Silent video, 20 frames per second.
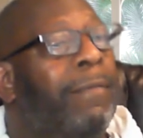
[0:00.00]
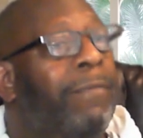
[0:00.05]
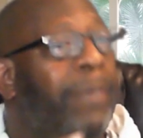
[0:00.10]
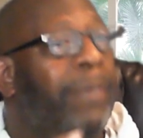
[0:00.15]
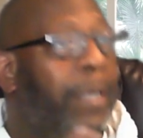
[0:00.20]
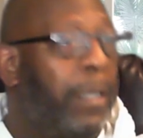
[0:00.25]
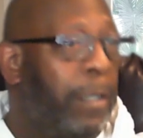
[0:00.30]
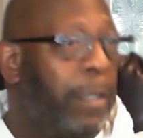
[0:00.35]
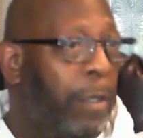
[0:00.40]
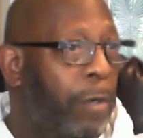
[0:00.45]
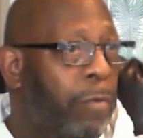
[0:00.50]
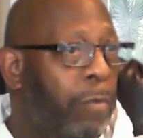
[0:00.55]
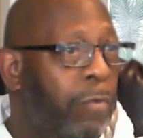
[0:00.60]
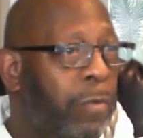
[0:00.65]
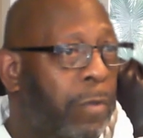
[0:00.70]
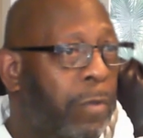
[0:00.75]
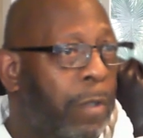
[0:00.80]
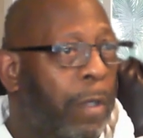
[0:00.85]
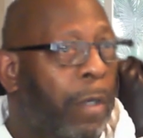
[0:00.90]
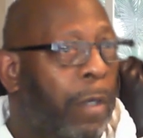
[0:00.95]

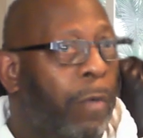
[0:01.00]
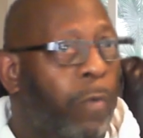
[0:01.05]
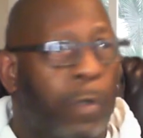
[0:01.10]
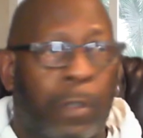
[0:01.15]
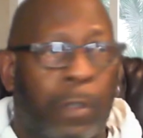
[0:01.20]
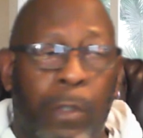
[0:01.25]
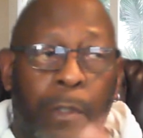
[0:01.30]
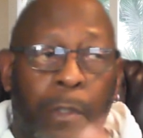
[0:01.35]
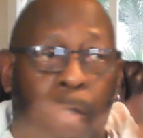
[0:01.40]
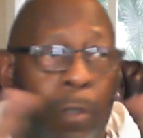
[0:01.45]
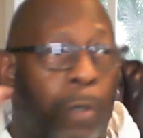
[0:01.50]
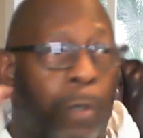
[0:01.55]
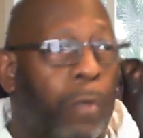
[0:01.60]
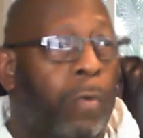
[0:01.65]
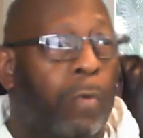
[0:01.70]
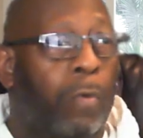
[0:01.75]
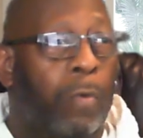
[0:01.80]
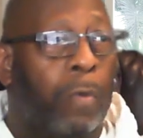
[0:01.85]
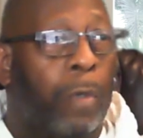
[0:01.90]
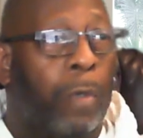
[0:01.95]
videos, which is
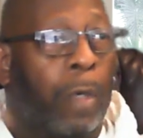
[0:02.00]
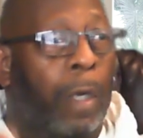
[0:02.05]
cool